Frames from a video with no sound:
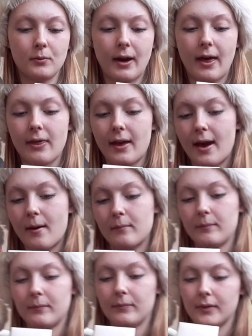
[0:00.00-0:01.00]
wear
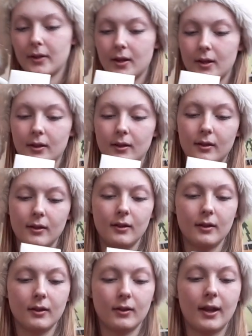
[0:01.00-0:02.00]
them.
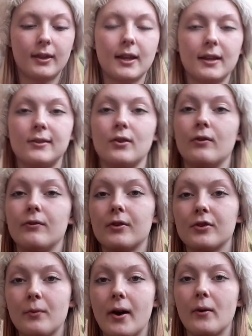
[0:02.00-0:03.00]
And they're silver
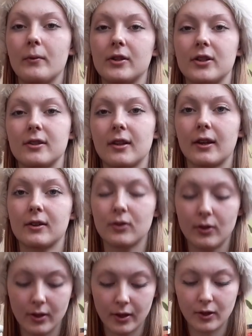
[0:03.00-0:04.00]
as well, which is like
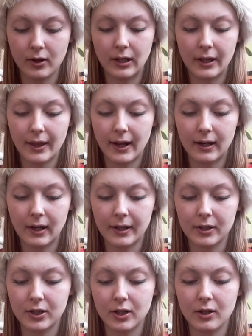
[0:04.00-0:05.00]
sort of the colour that I
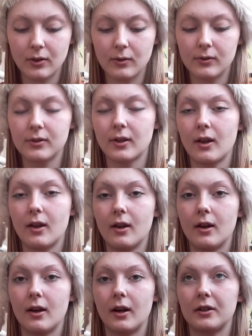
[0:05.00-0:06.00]
like to use.
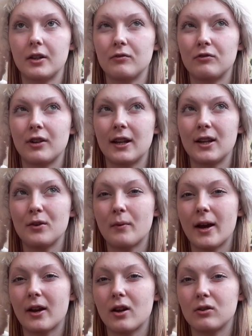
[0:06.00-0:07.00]
I don't really
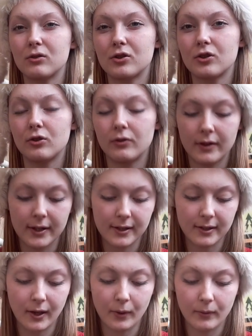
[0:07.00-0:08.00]
wear gold jewellery,
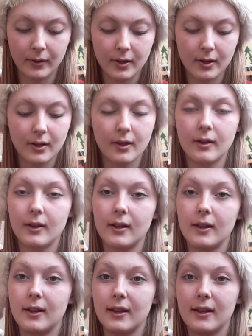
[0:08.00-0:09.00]
so
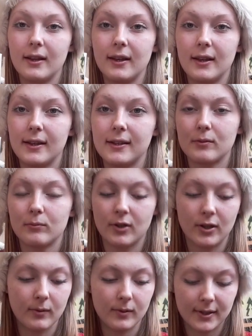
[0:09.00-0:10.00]
here's some
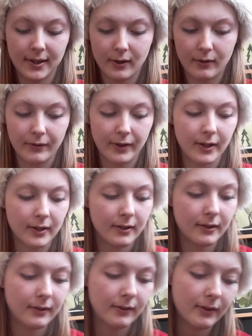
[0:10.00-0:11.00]
cute silver
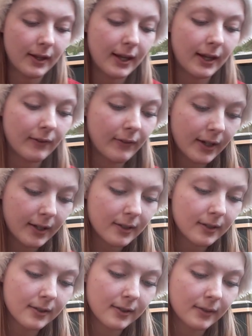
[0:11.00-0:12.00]

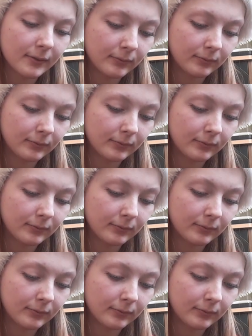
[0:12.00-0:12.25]
earrings,